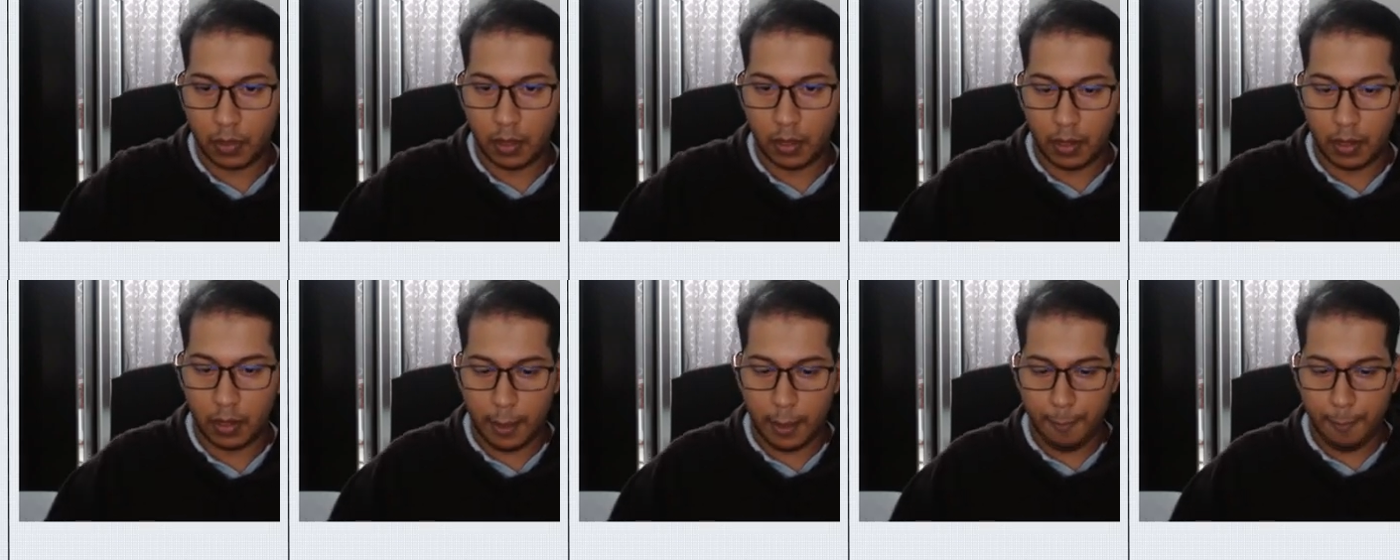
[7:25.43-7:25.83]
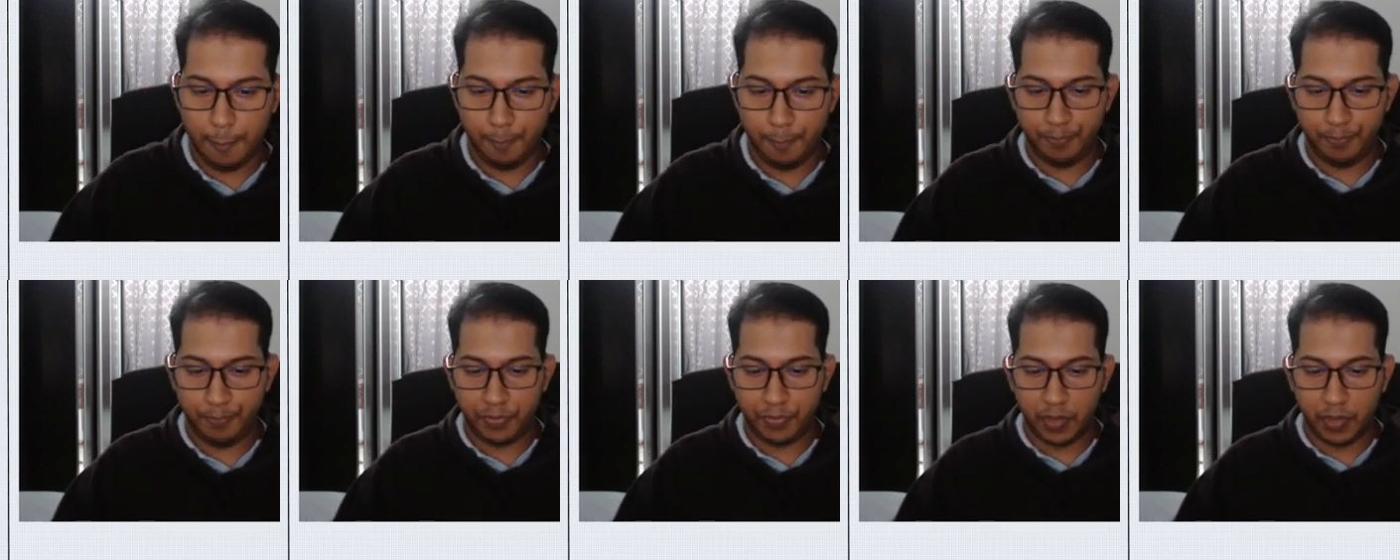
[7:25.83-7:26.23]
Okay,
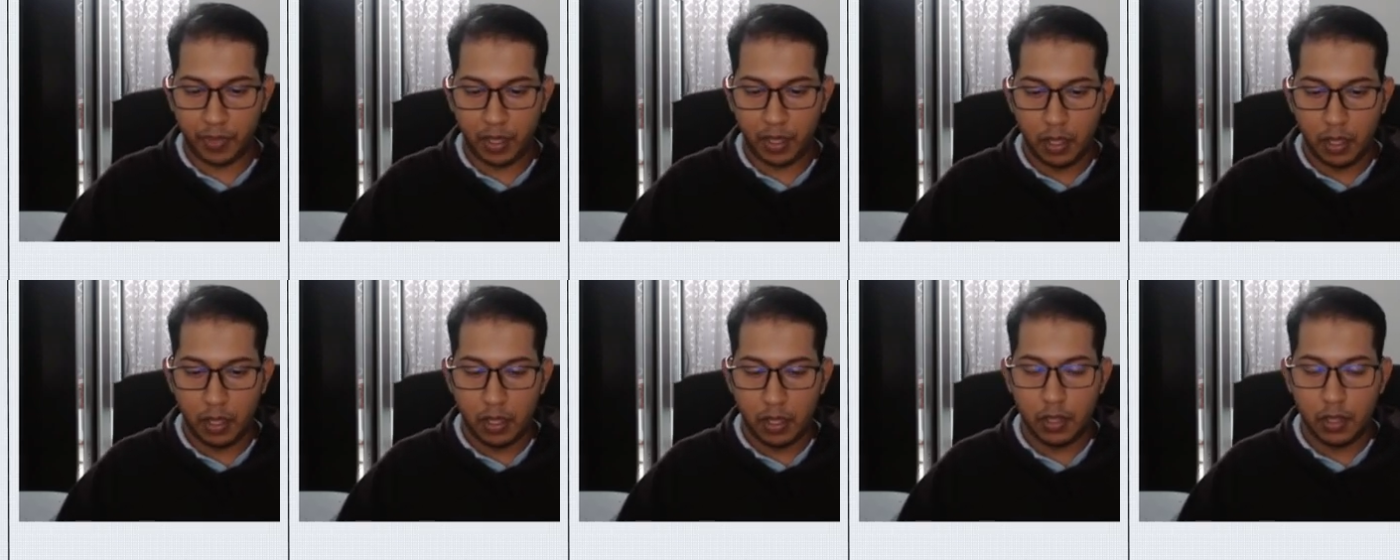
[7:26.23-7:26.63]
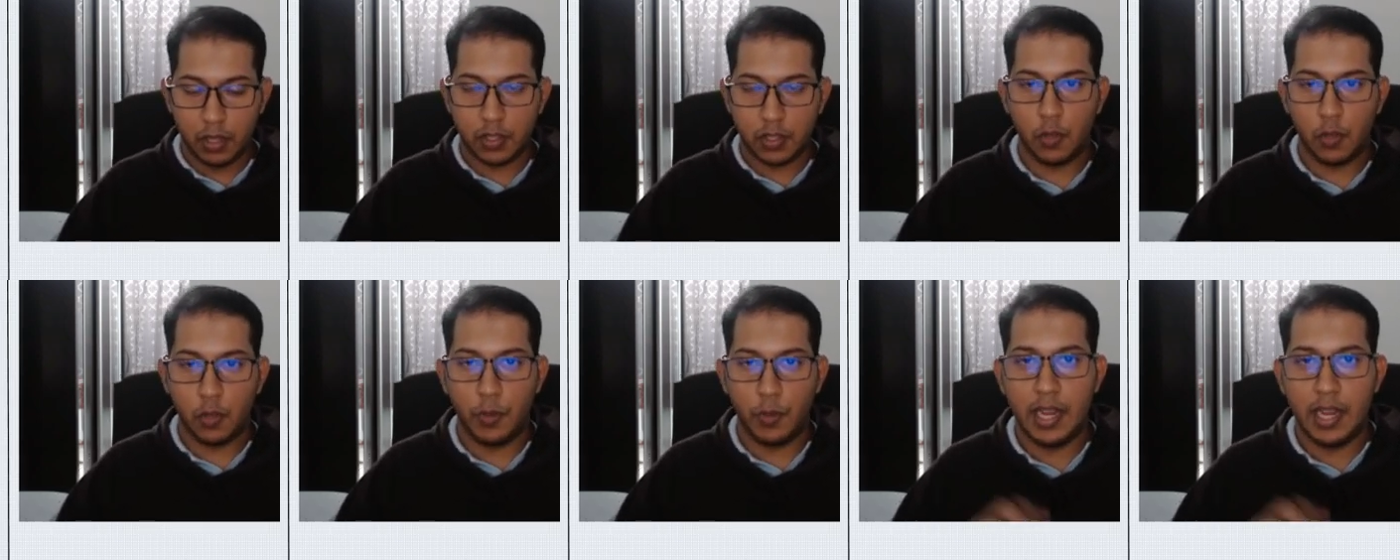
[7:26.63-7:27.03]

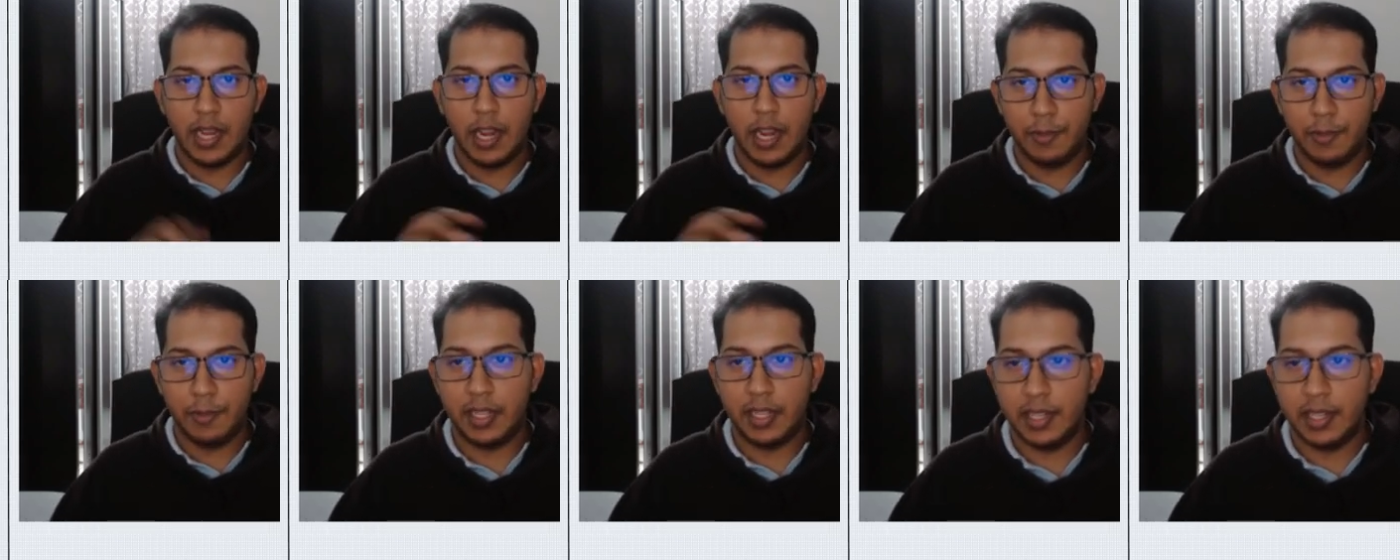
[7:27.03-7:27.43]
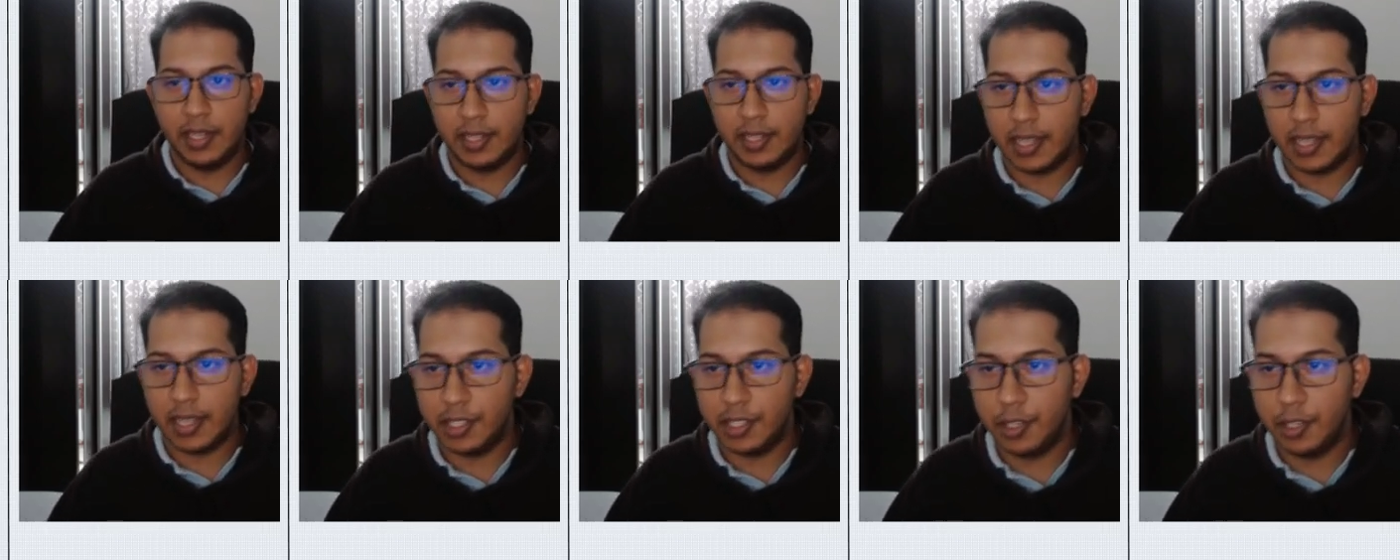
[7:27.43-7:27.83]
so we're done with the
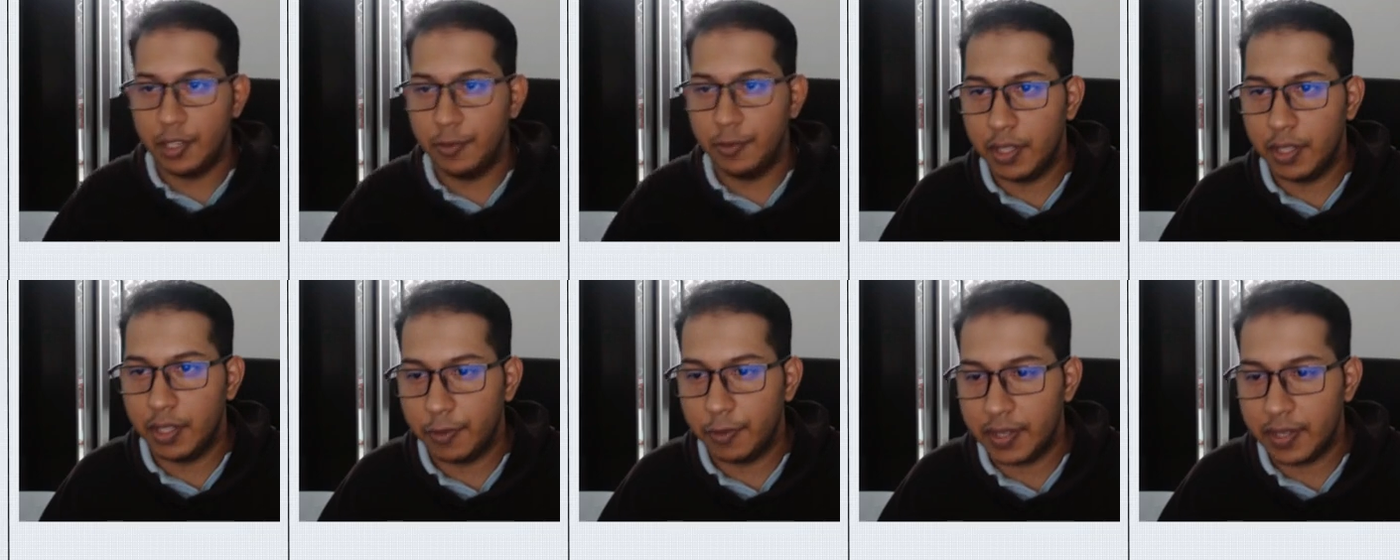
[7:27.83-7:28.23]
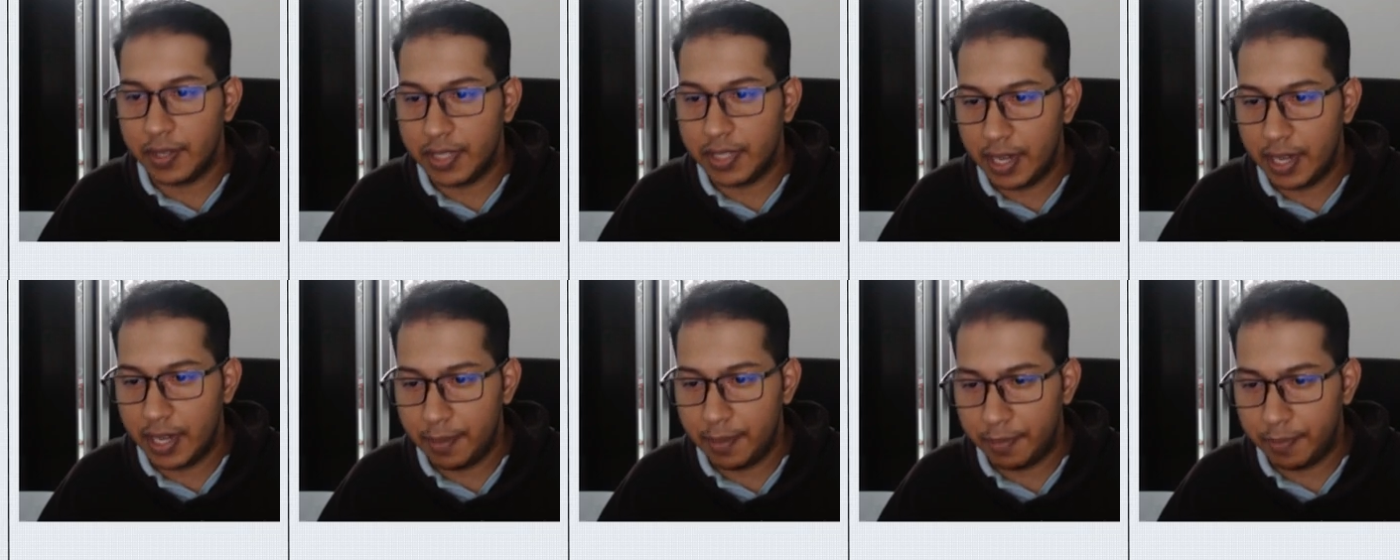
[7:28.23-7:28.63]
discussion with the
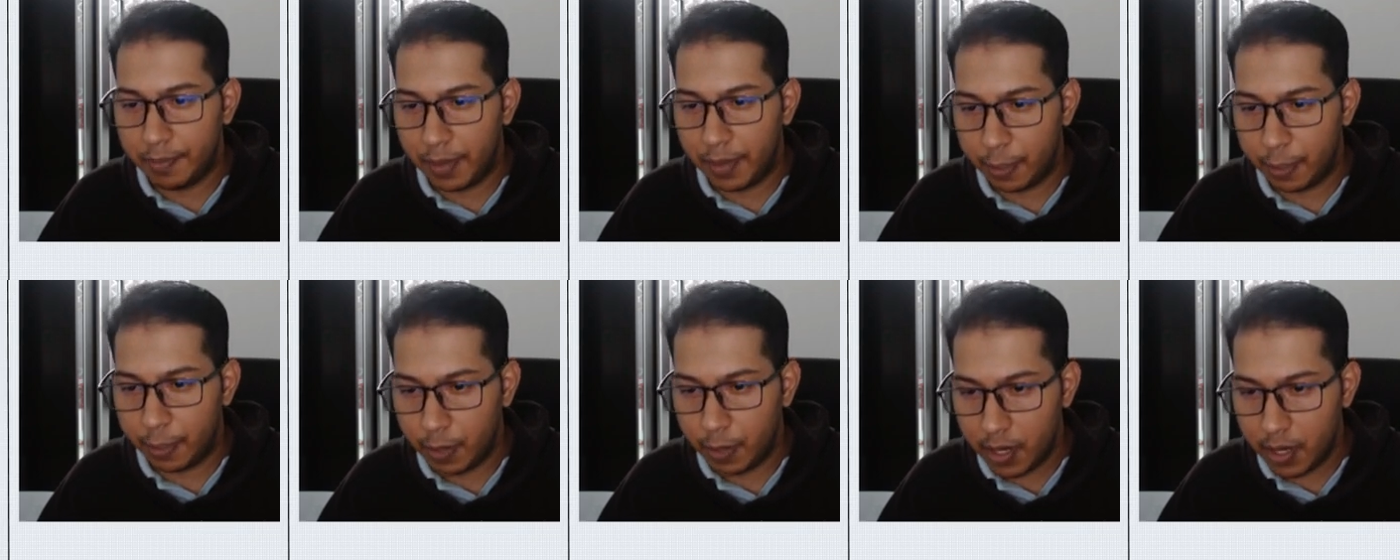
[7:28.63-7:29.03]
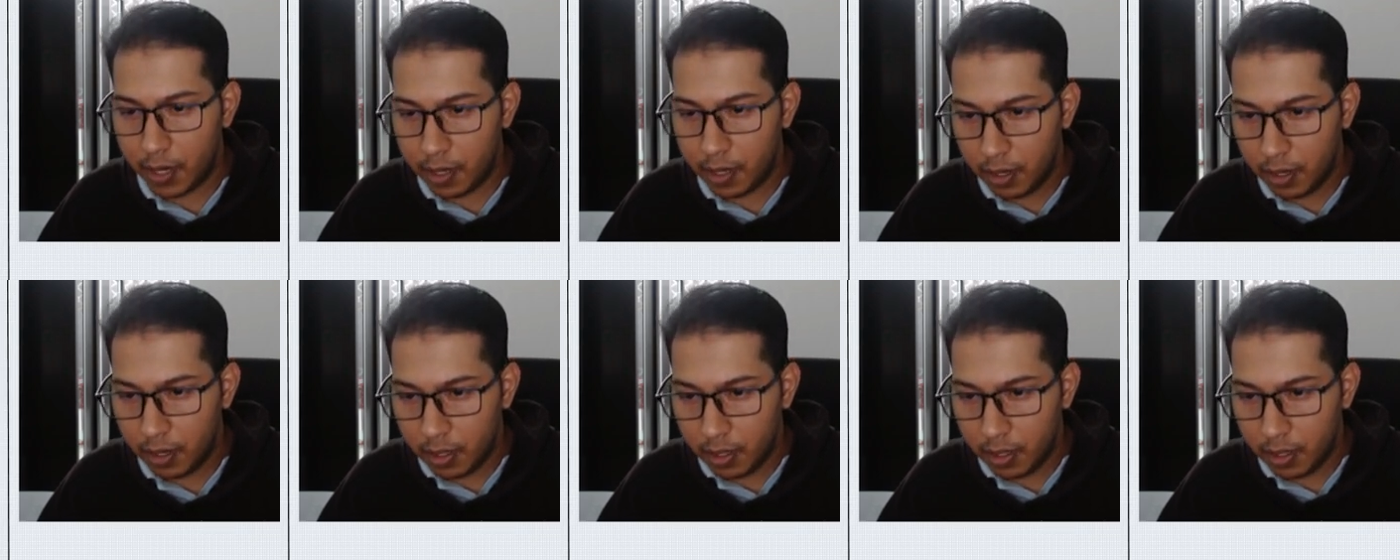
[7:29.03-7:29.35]
question A part 1.